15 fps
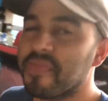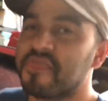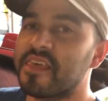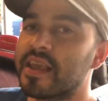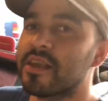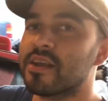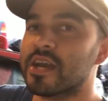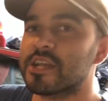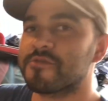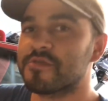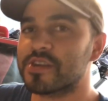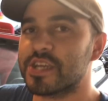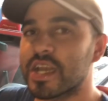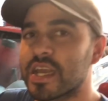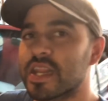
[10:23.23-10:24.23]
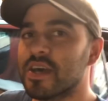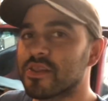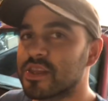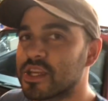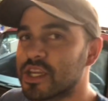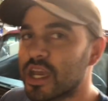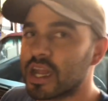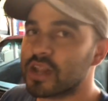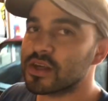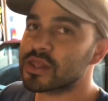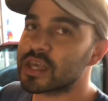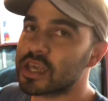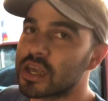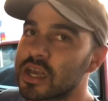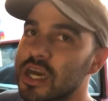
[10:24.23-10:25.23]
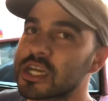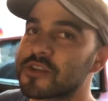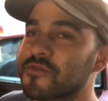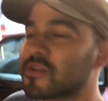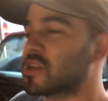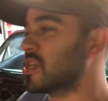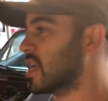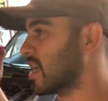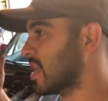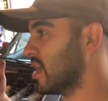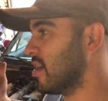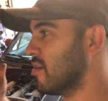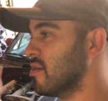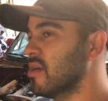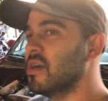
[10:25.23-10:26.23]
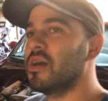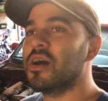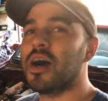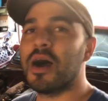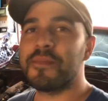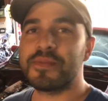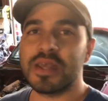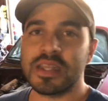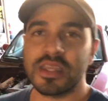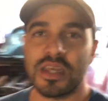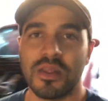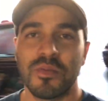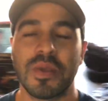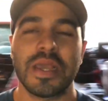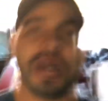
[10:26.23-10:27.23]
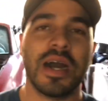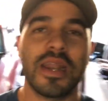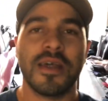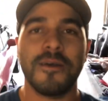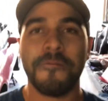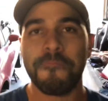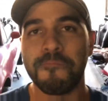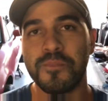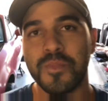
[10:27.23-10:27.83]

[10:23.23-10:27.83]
Thank you guys for checking out the channel. Thank you guys for checking out updates on the Miata.